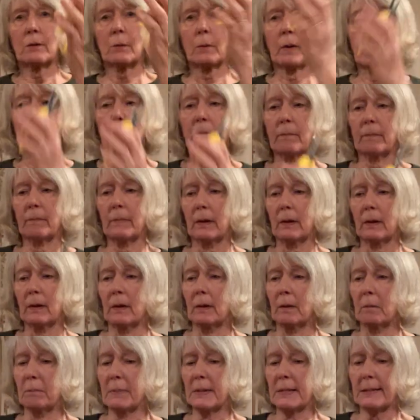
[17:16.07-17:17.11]
quite
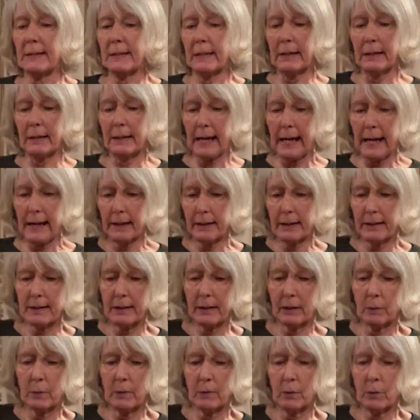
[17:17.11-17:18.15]
busy and
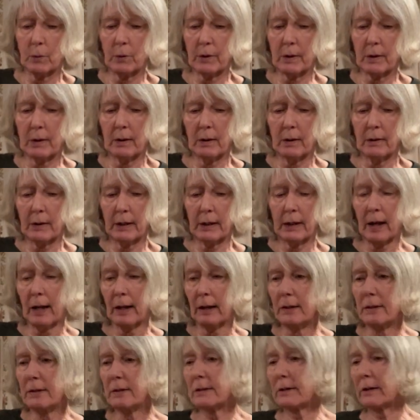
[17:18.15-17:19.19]
hectic with all the
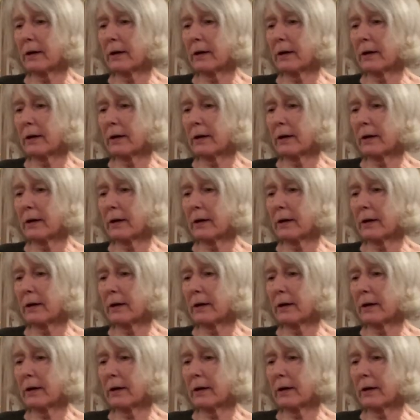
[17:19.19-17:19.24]
colours